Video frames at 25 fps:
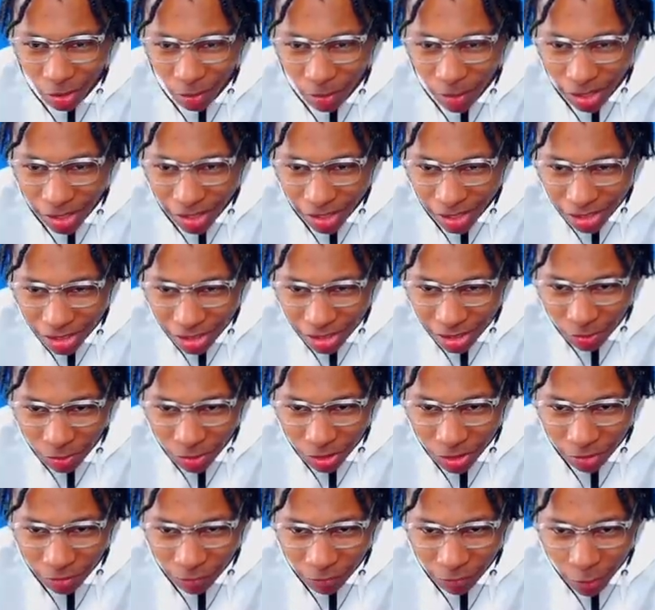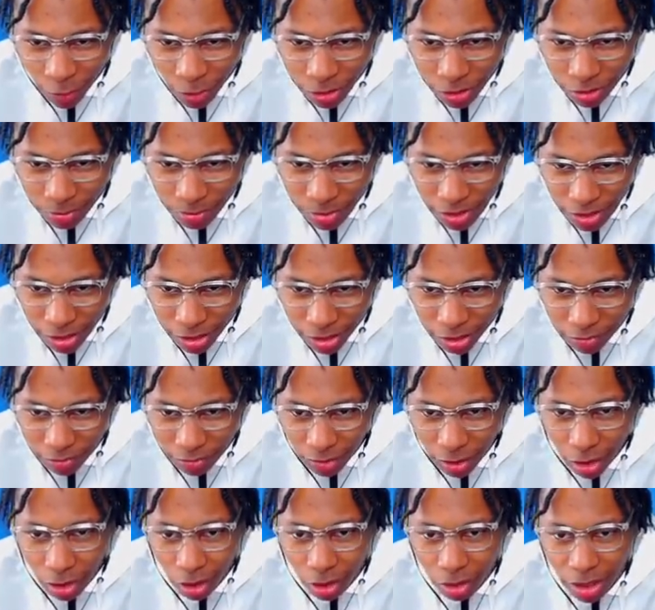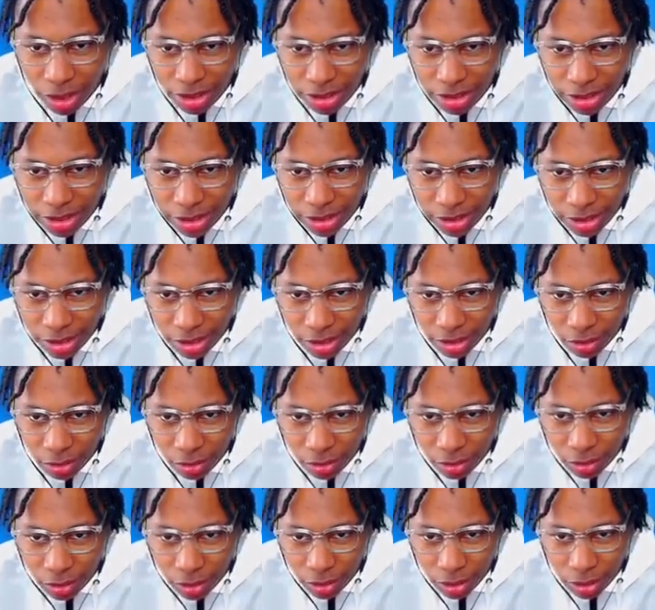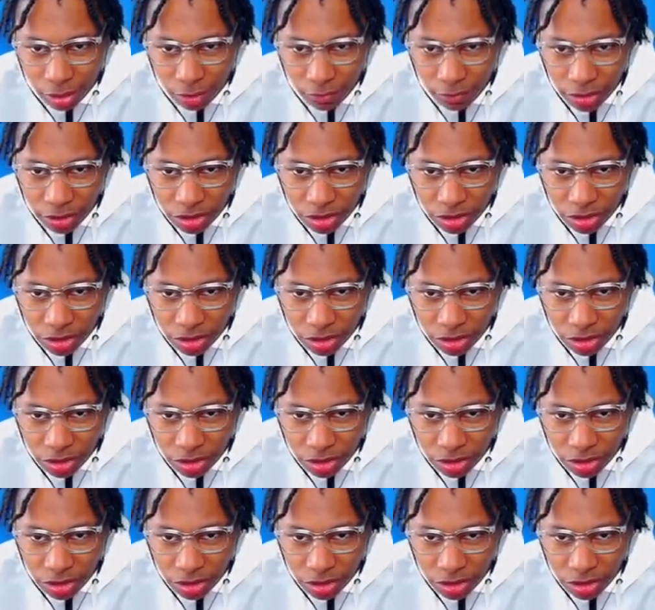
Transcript: my goodness, I want to enforce some stuff. Oh, that's a steal. You finna